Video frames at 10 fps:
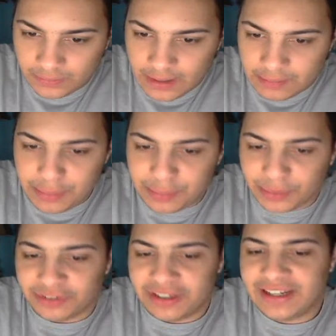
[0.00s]
People
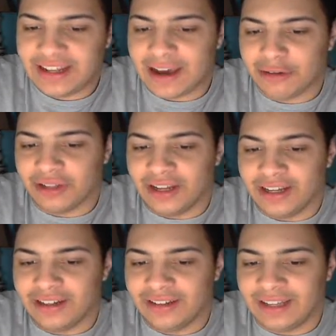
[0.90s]
are eating out
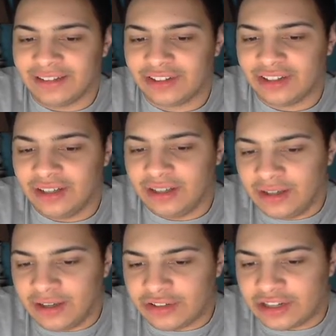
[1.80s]
less,
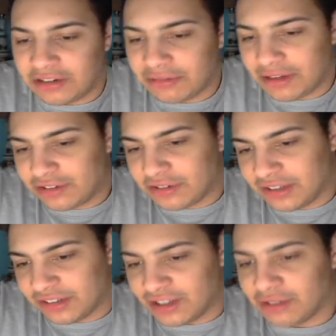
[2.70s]
shunning
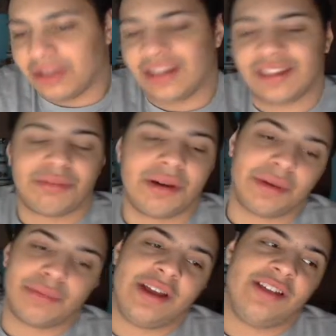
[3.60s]
restaurants along with other
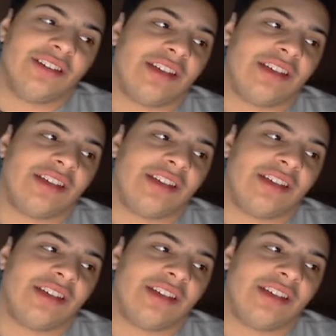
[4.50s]
public places.